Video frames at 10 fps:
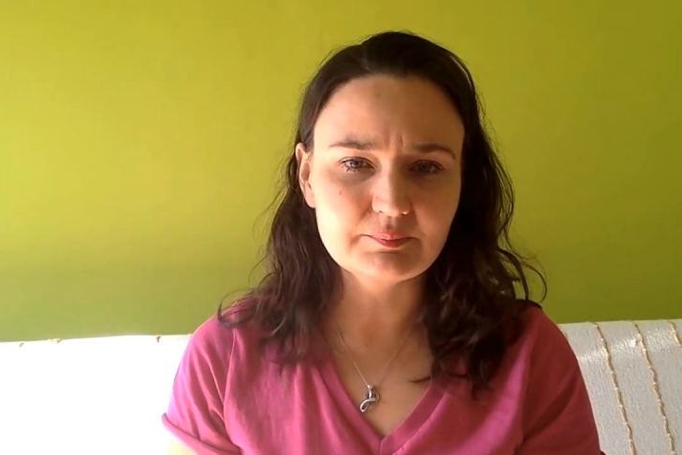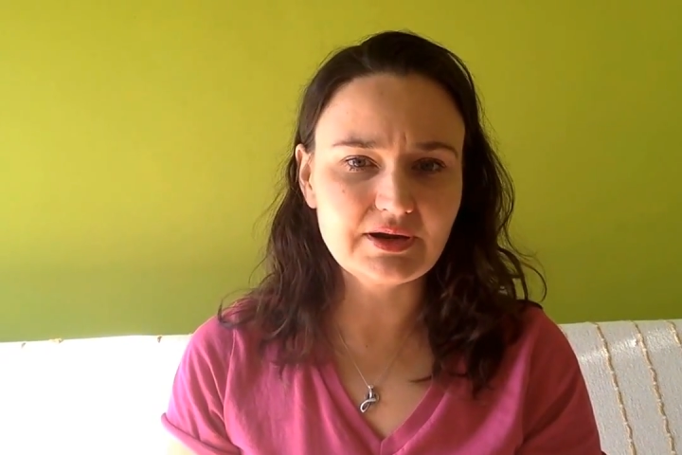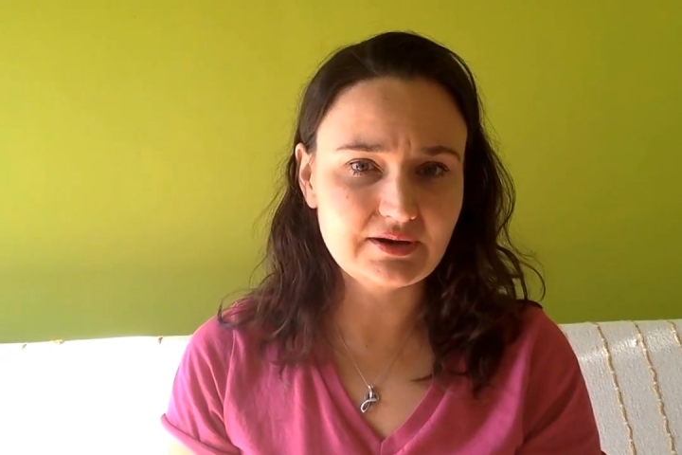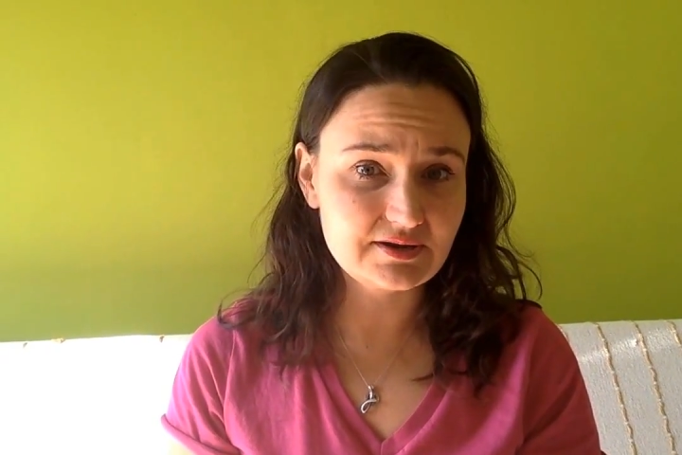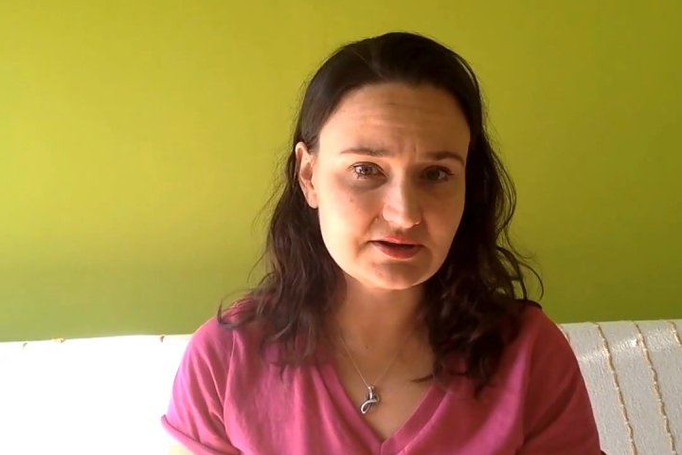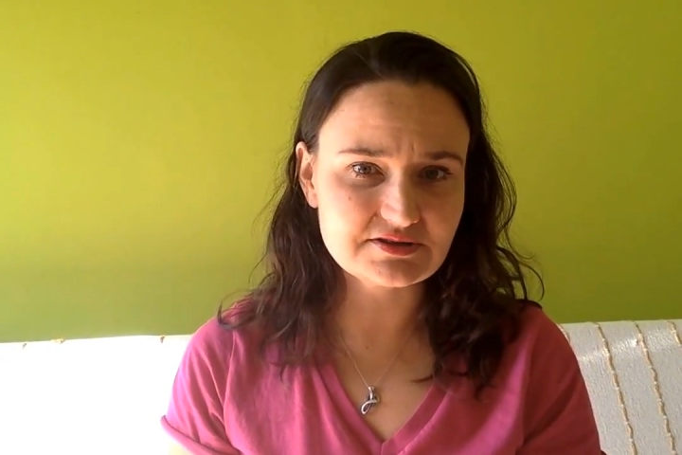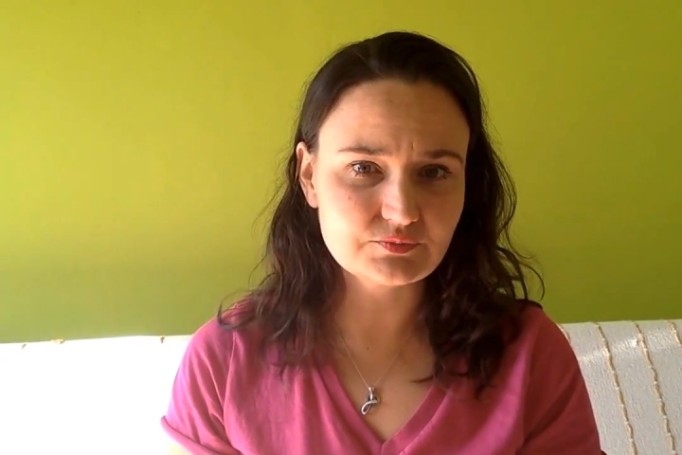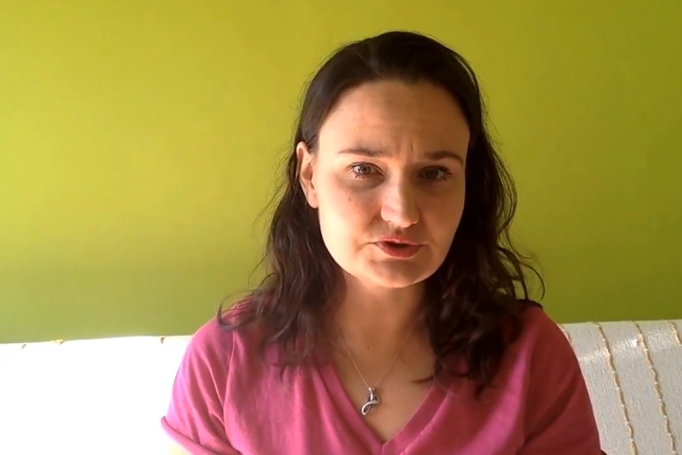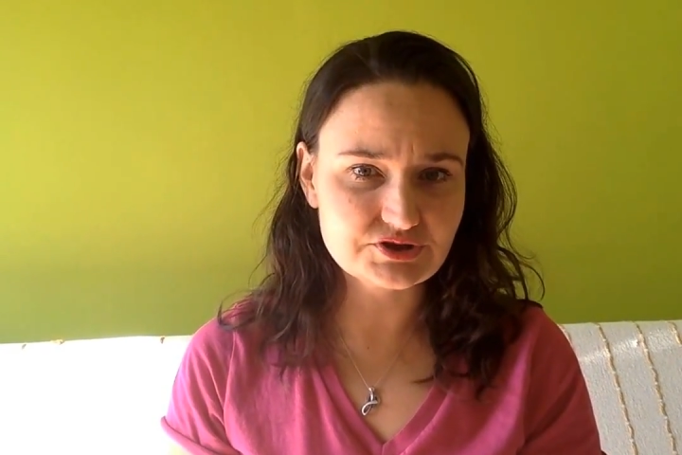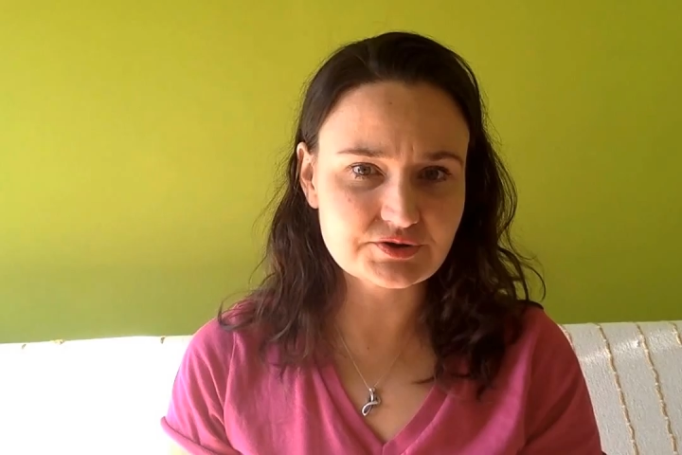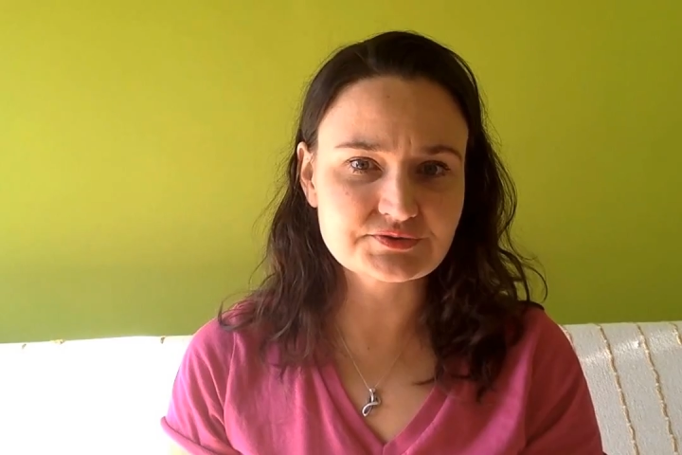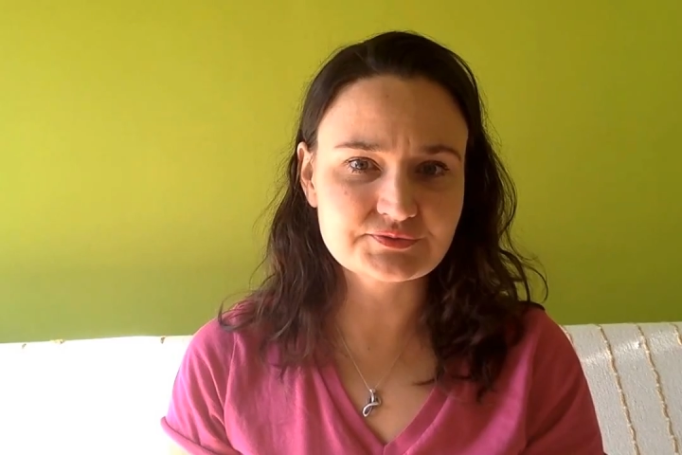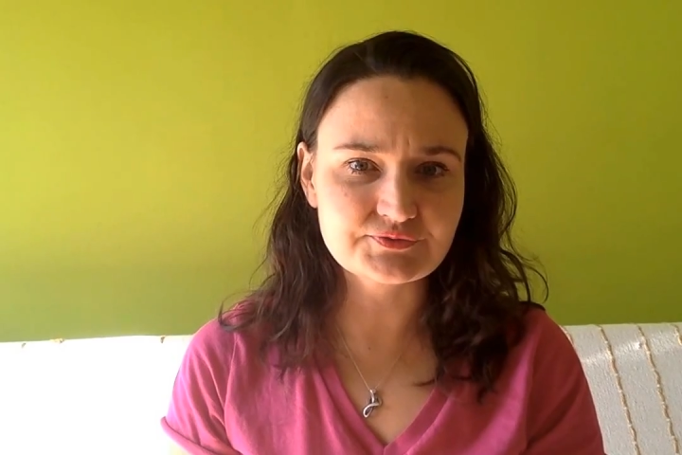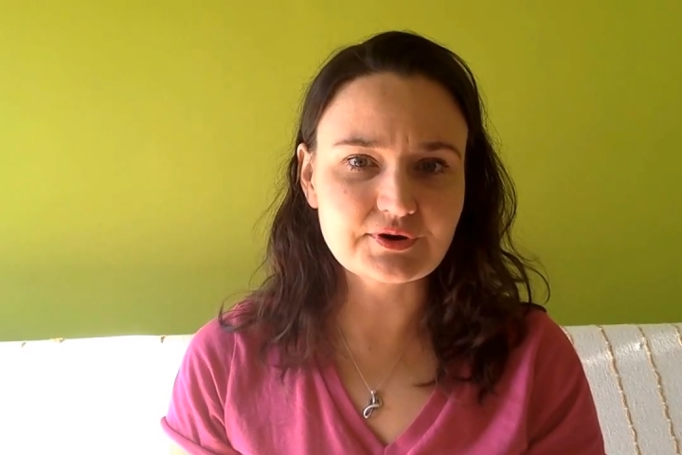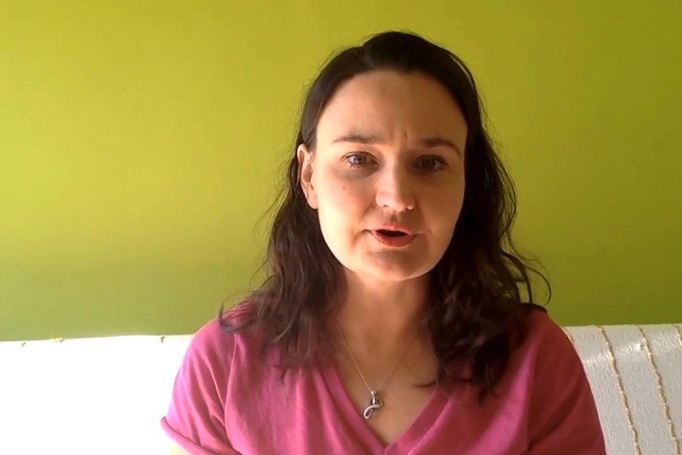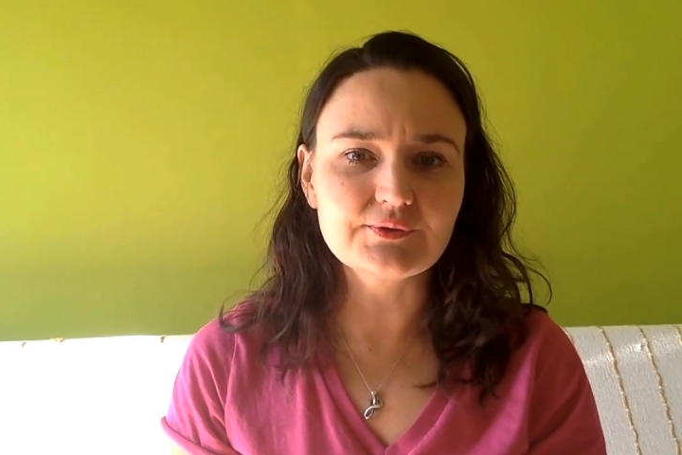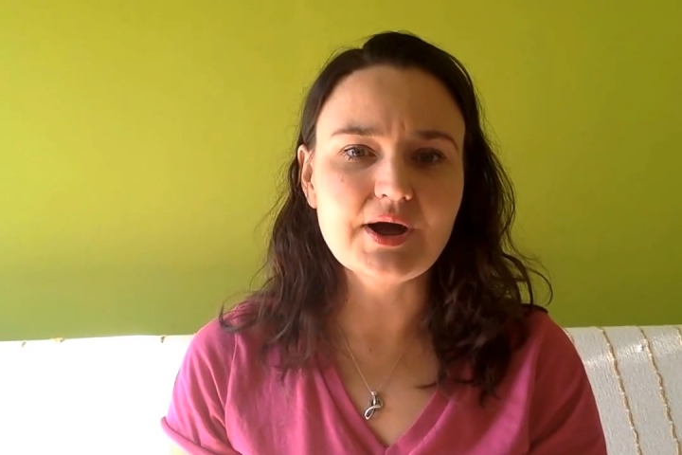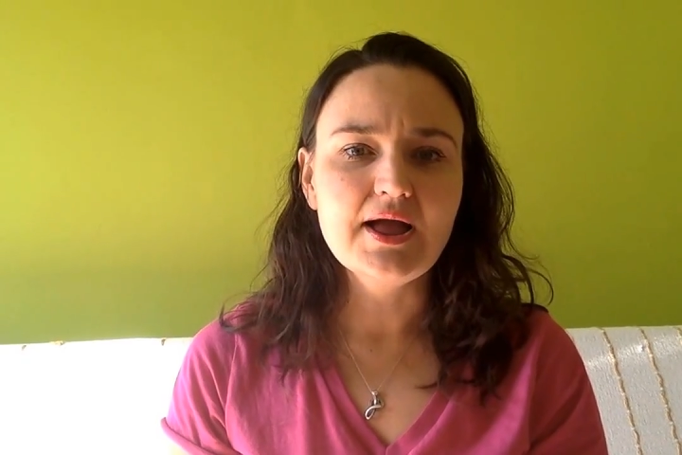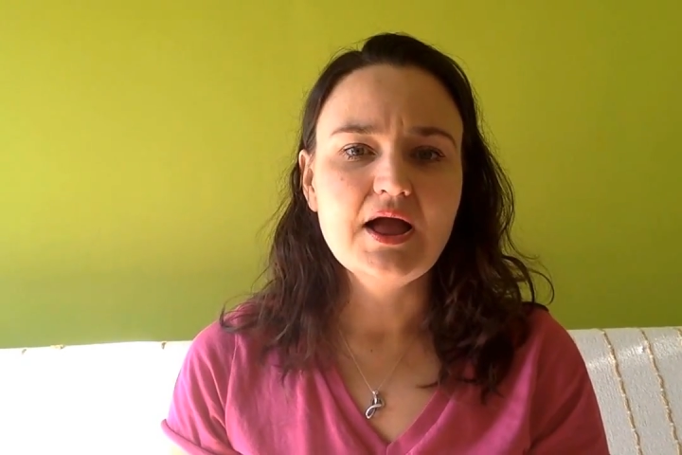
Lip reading: plan it is that we chose to follow.